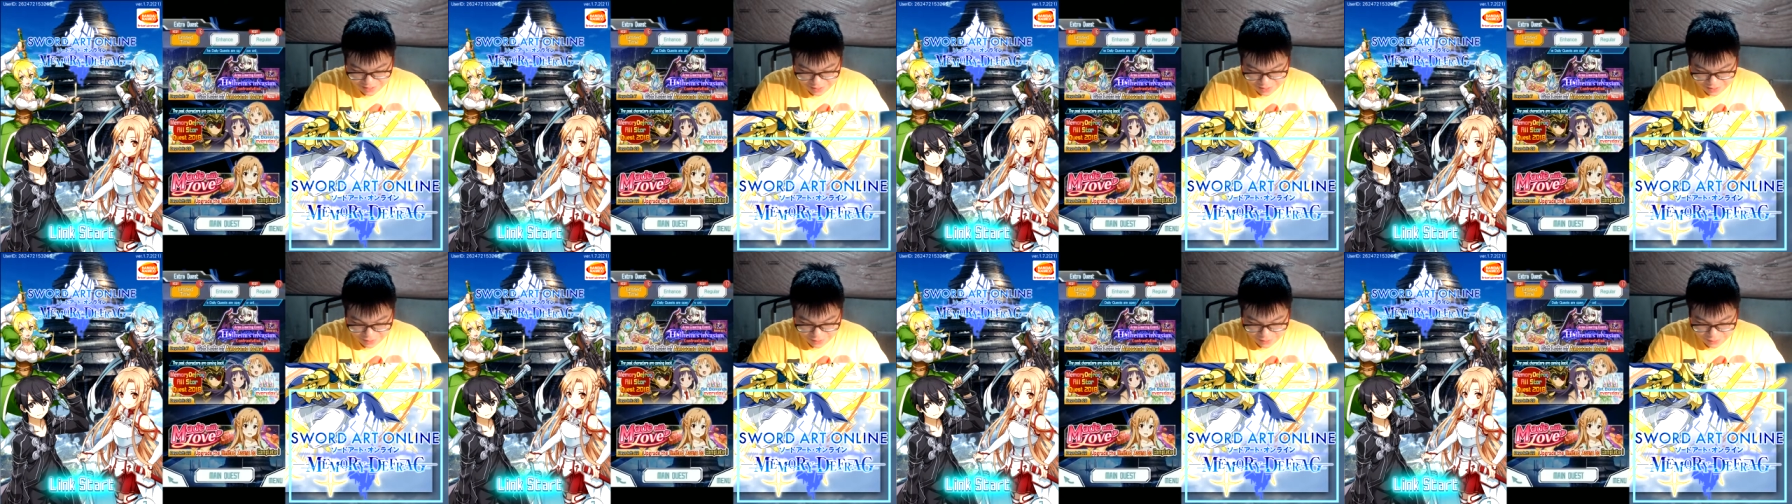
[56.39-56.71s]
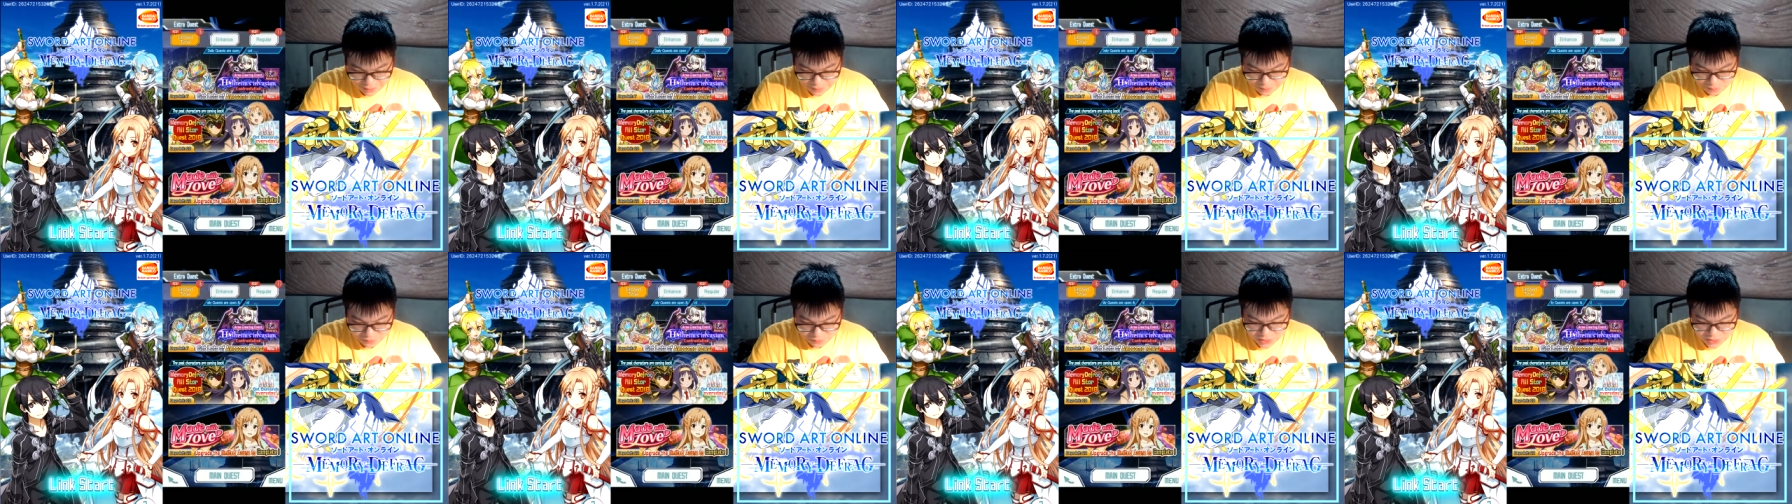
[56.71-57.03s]

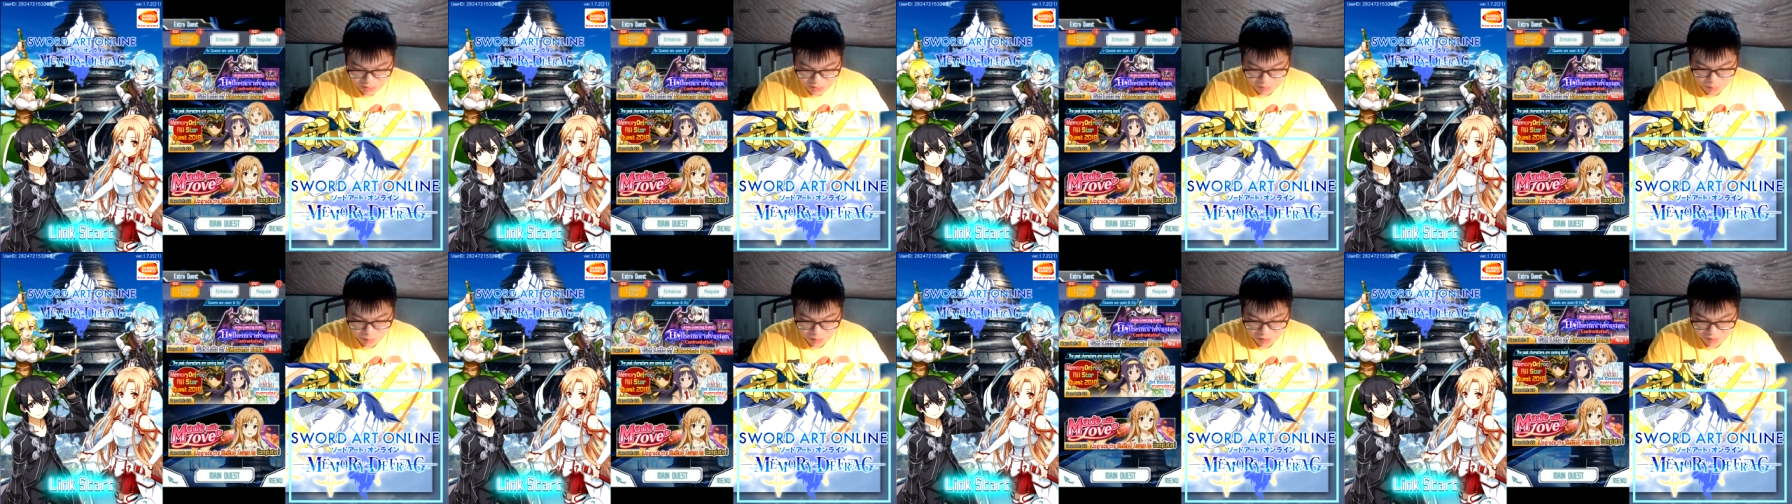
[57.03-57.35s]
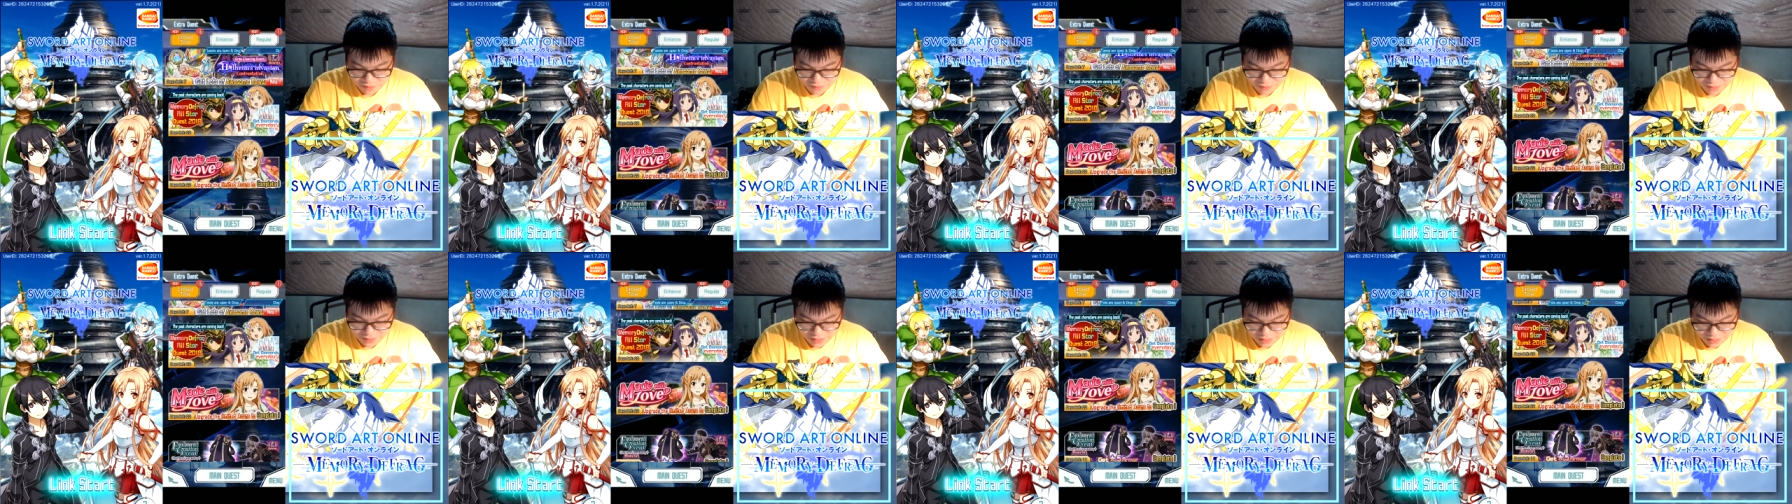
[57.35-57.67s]
um, second part
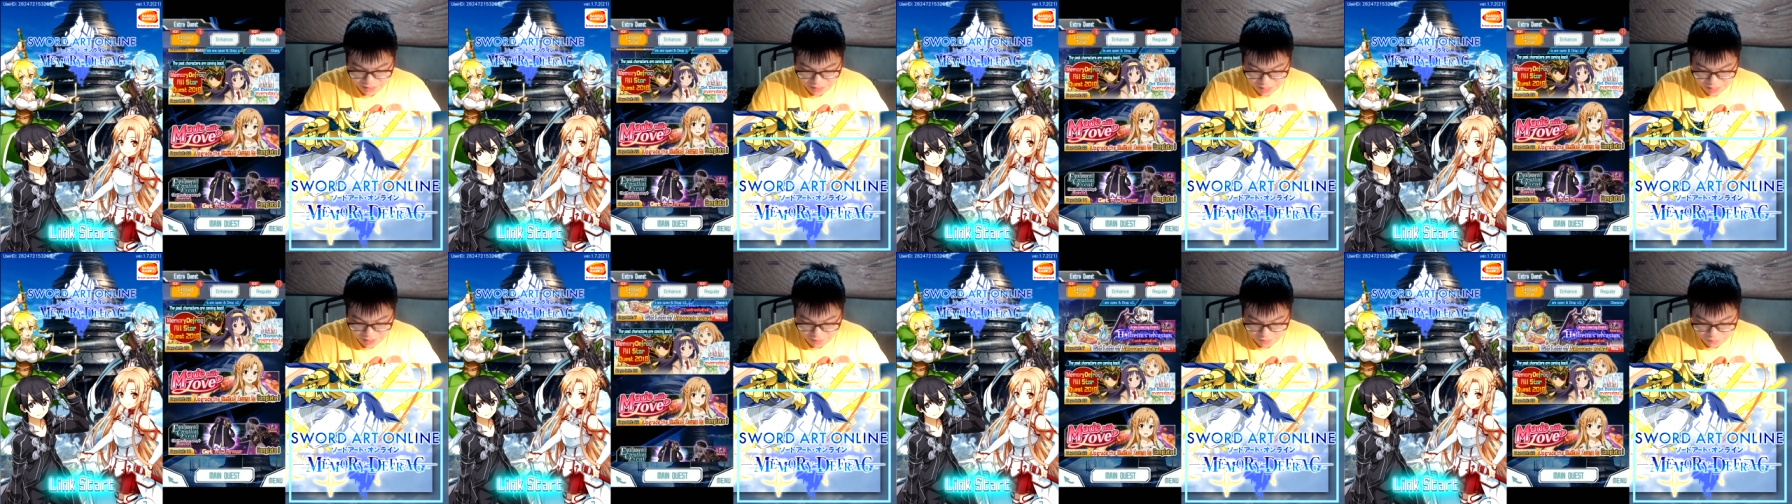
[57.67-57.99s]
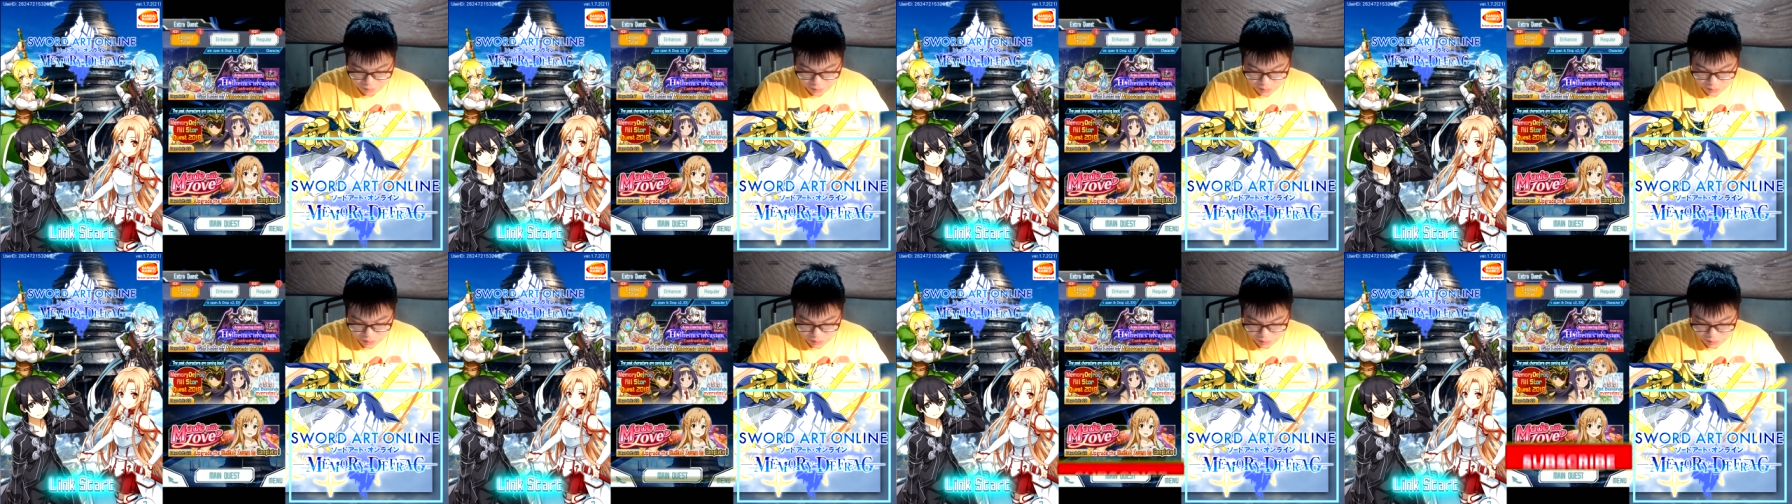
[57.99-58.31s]
of the
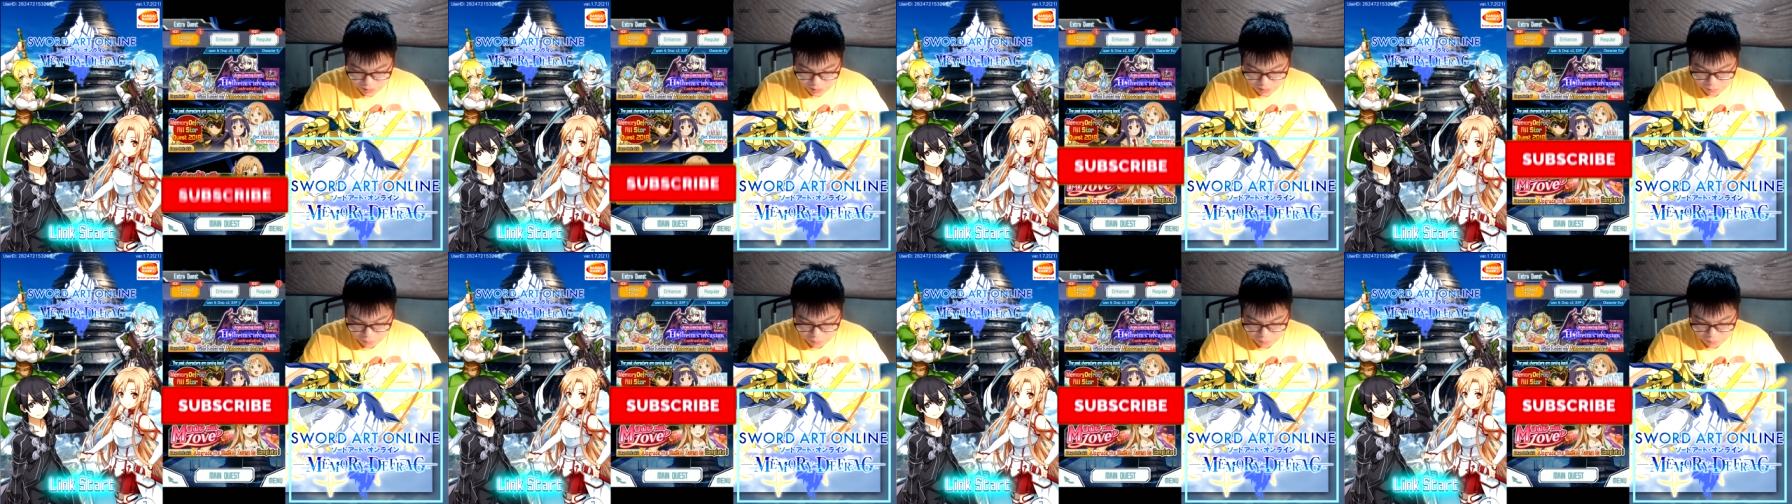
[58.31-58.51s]
anniversary